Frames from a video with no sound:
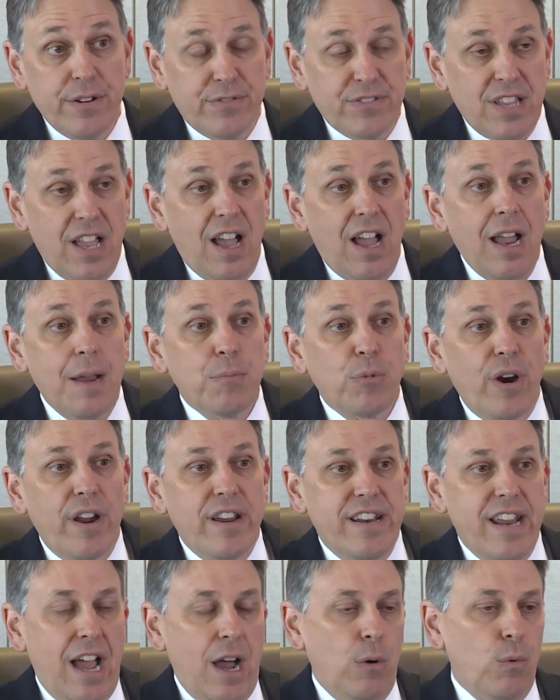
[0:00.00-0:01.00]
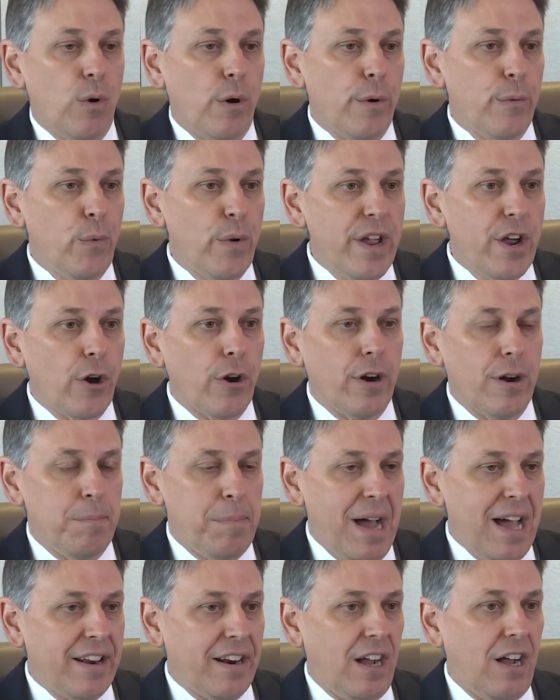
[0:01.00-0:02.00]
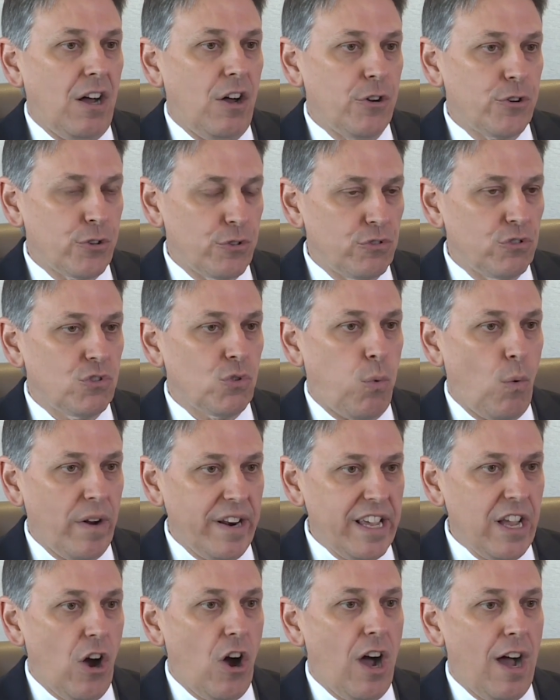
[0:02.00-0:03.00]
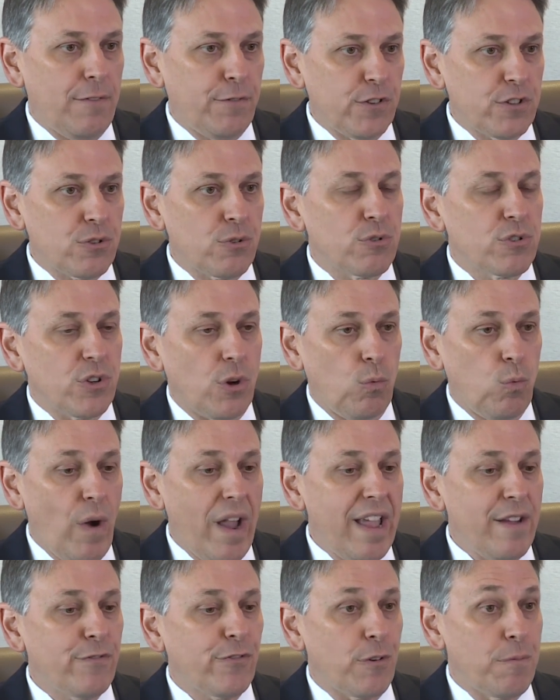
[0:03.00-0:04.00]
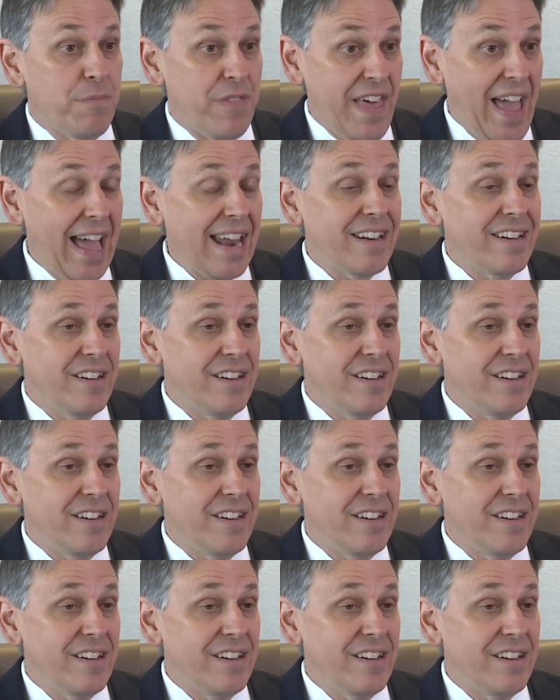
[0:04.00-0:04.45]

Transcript: of time right now, where we are about 120 officers away from that